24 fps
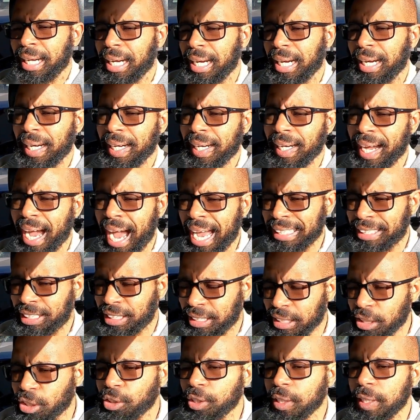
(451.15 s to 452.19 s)
I
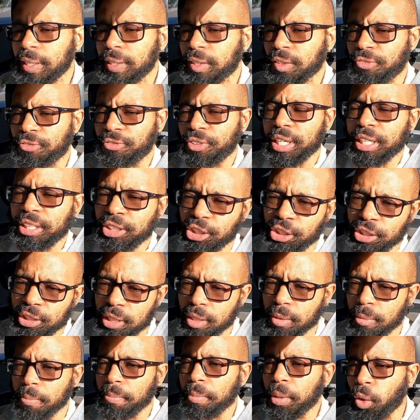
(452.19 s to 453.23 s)
still need to finish
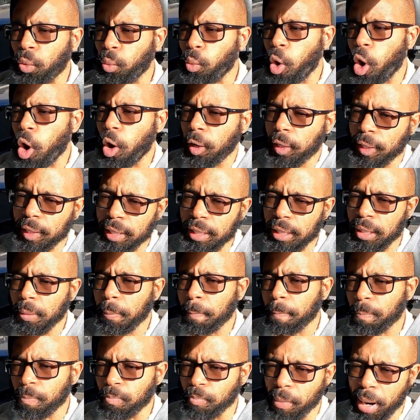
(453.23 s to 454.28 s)
the Milwaukee
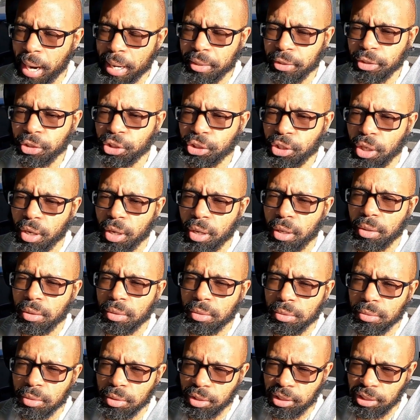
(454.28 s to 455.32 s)
miter saw
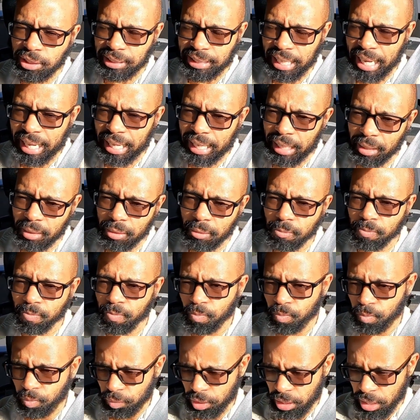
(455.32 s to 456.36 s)
stand.
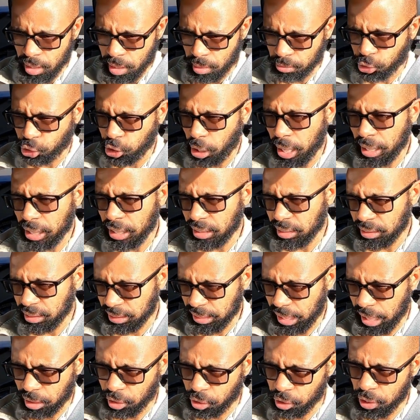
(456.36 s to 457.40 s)
I'm trying to
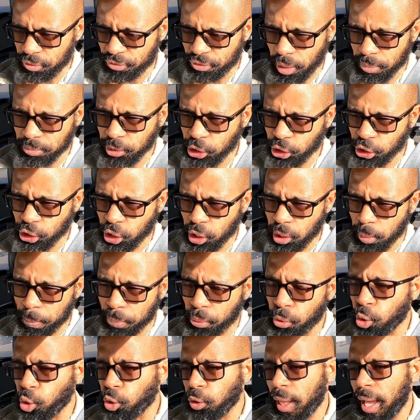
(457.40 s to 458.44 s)
decide on if I'm just going
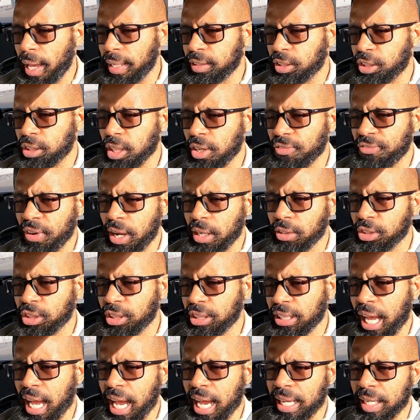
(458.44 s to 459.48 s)
to pull that stuff
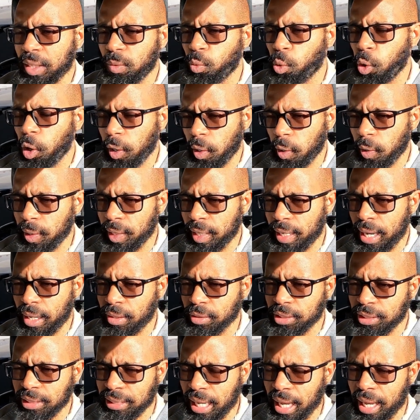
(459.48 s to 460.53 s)
outside and work on it
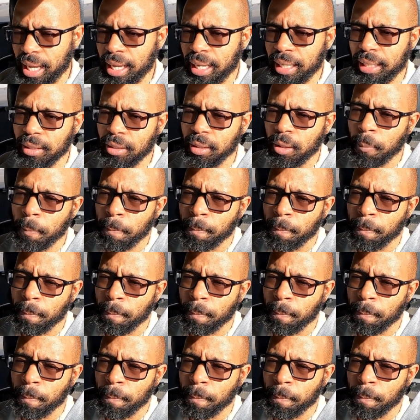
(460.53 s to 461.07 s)
outside.